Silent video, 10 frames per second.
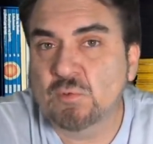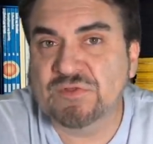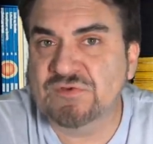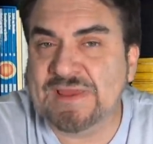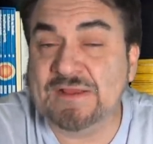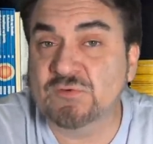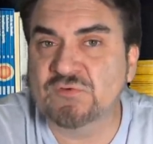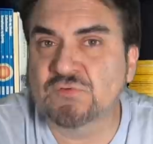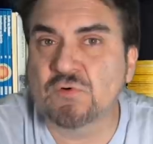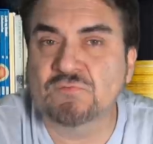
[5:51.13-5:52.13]
with an
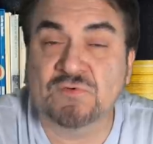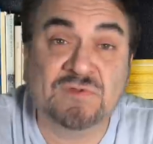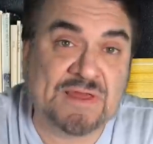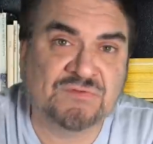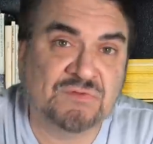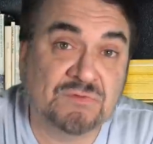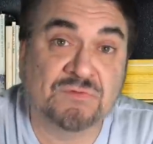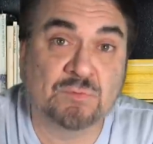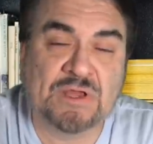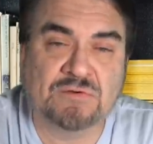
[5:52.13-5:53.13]
anchor store for less
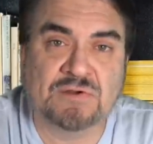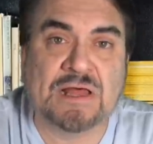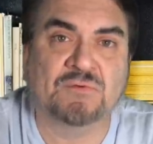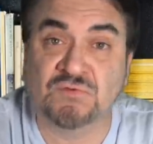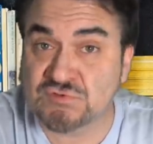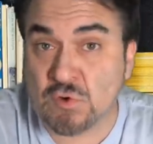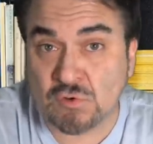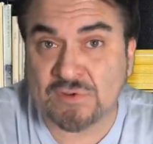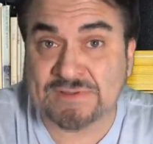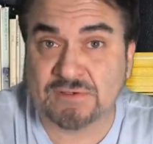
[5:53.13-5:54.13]
than $300
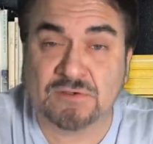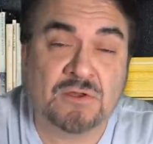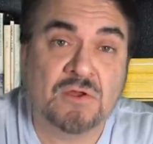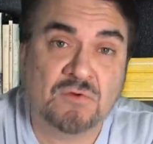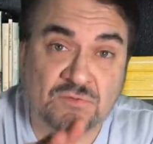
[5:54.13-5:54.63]
total and